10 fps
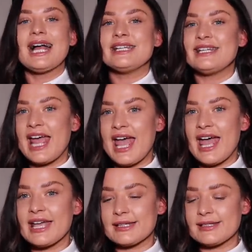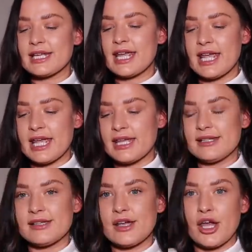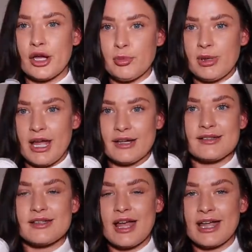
Next is Olaplex.